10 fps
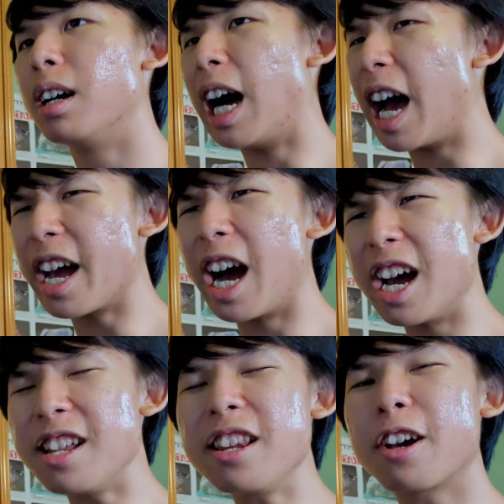I
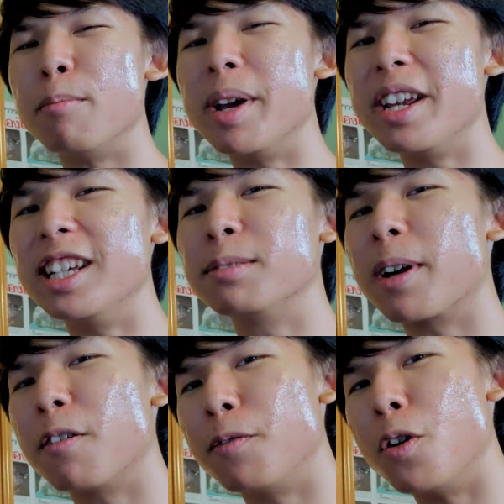highly recommend this
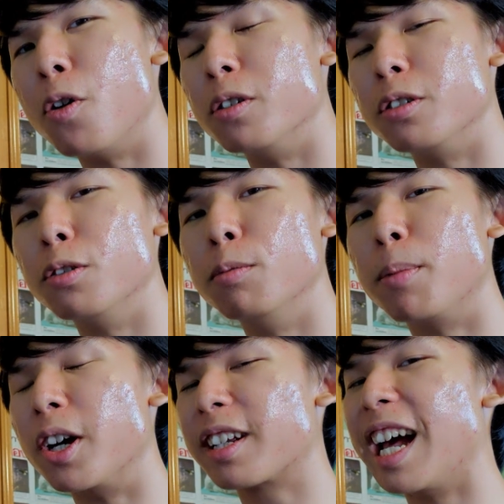microphone to
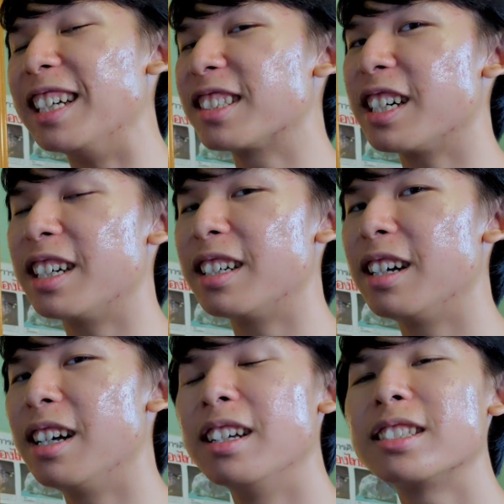podcaster,
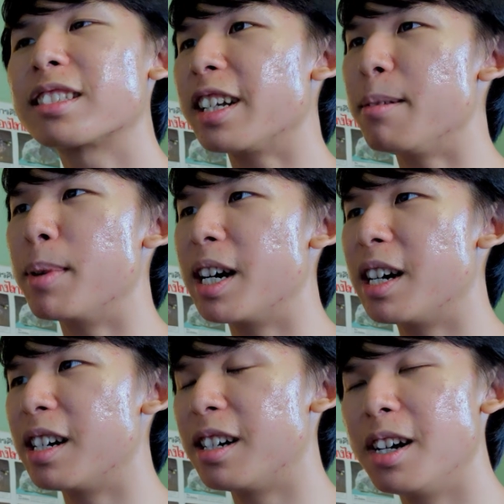
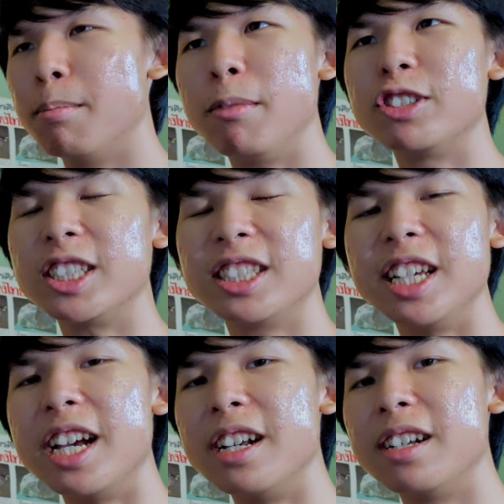streamer,
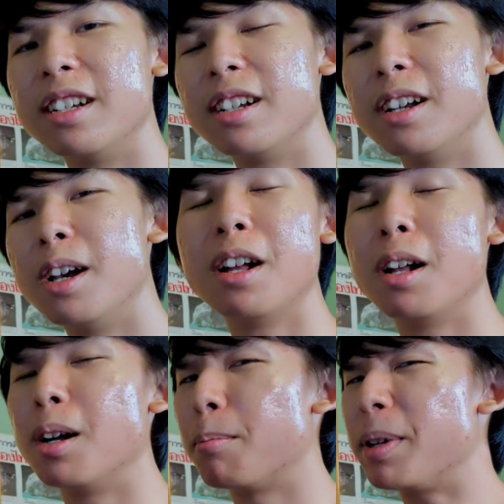musician,
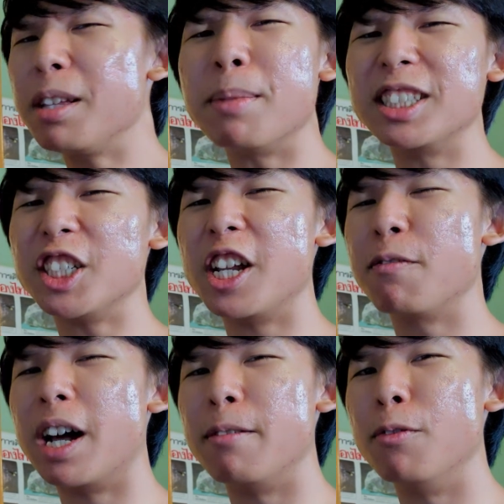pretty much
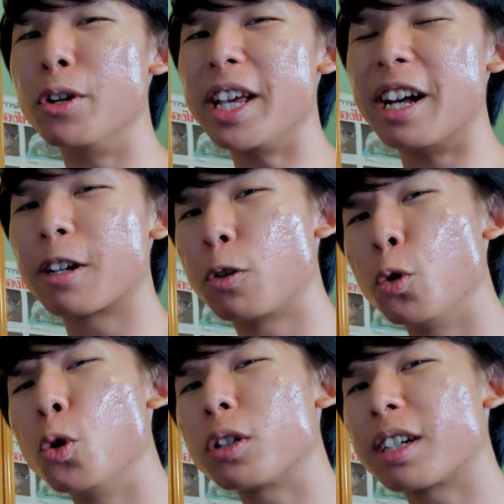anyone who need a
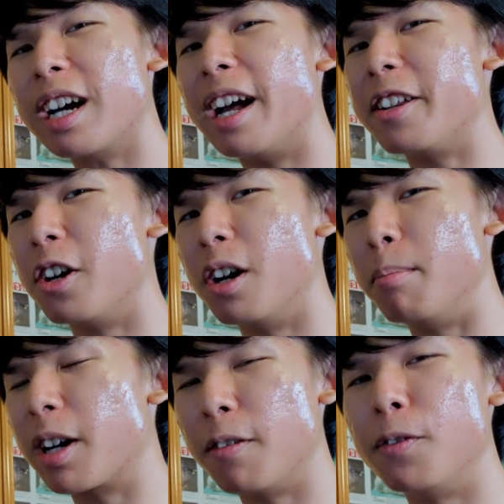good cardioid
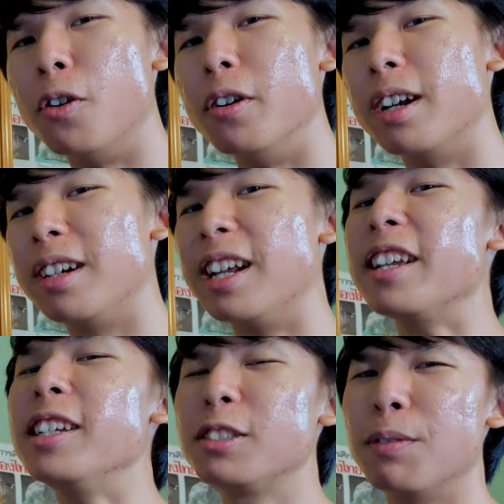microphone
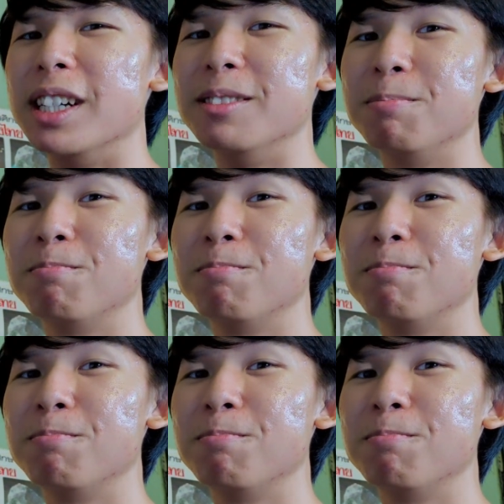like this one.